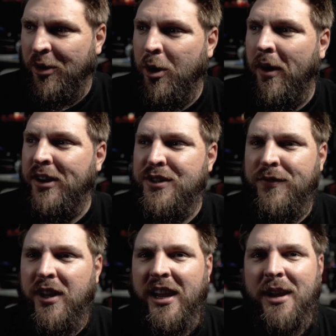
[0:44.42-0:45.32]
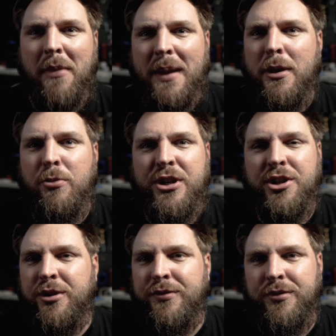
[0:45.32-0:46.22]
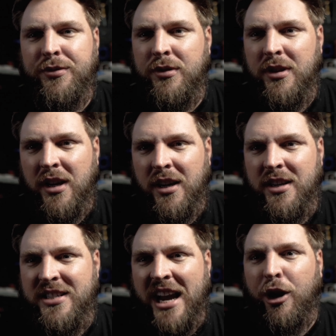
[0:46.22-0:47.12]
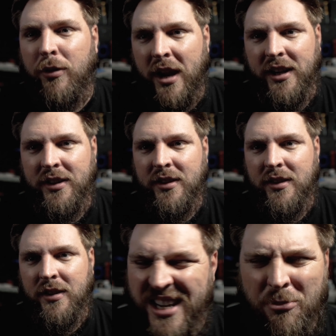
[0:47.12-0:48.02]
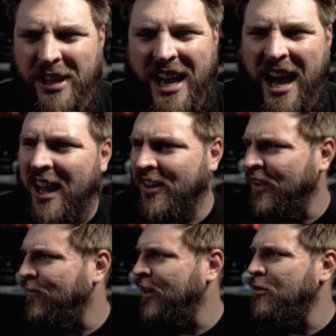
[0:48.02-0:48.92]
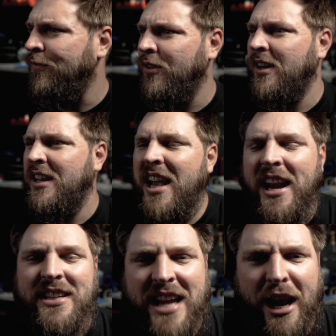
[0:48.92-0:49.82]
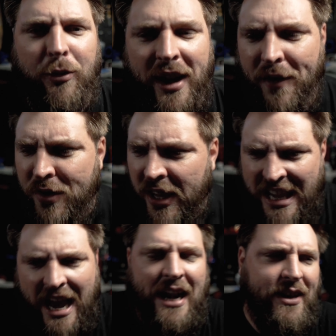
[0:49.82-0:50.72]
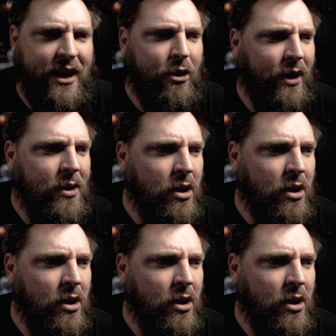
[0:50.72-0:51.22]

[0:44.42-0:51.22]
I just feel like maybe we should have decorated. It's not really a holiday video if they're... You gotta decorate. I feel like you gotta decorate.